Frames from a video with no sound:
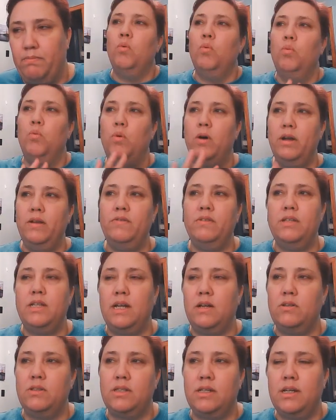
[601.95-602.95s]
One of the
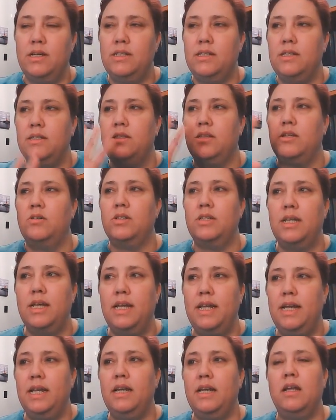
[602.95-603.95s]
downsides that they're
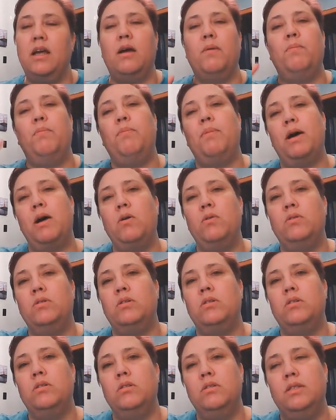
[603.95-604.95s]
saying about
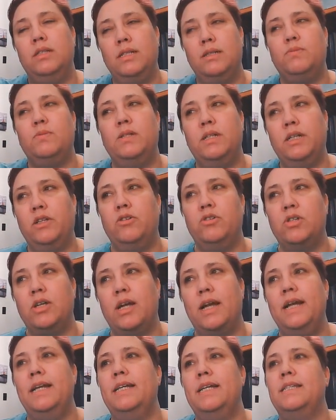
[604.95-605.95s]
this particular
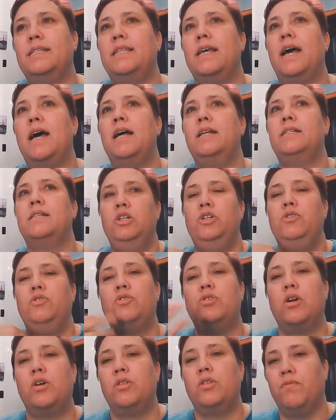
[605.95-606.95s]
site is that you
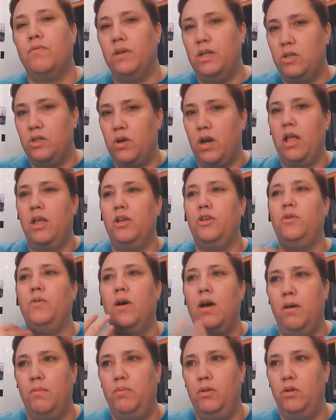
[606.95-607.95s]
start the free trial, you
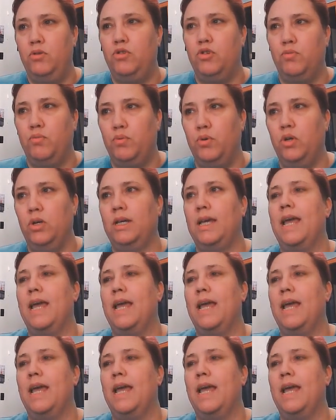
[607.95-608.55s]
upload your book,